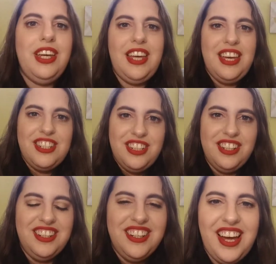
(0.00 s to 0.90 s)

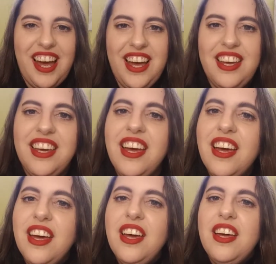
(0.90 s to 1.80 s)
vacation. I
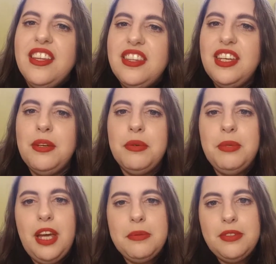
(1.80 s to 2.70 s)
think it would
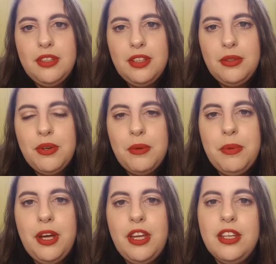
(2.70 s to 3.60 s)
be absolutely cool,
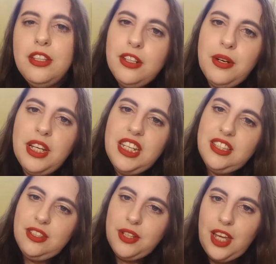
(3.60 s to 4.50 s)
but you know what?
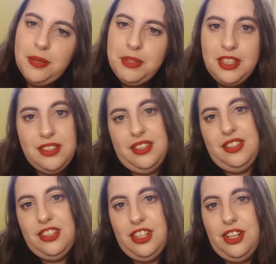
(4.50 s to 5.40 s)
It's okay because
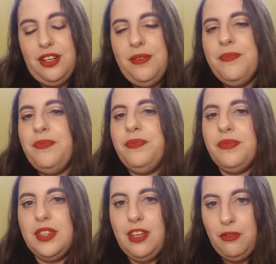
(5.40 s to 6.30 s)
this year
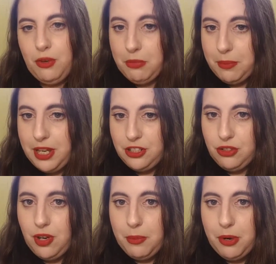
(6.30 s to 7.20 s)
for my
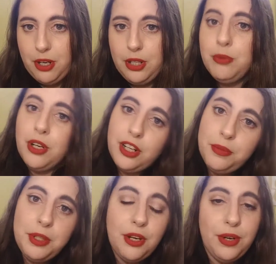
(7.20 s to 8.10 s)
bachelorette party, we're going
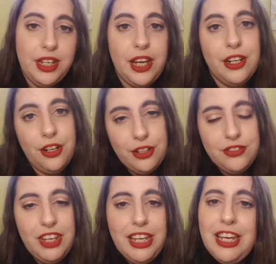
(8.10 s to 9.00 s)
to be going on a
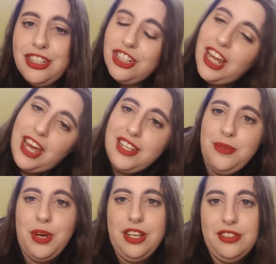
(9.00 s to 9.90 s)
girls' vacation
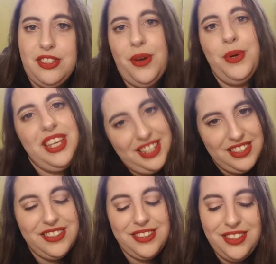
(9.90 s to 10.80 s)
anyway, so
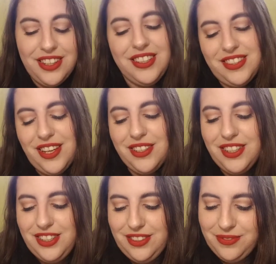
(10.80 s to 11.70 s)
it's it's all
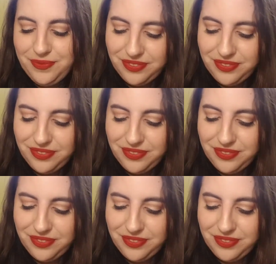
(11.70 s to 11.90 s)
good.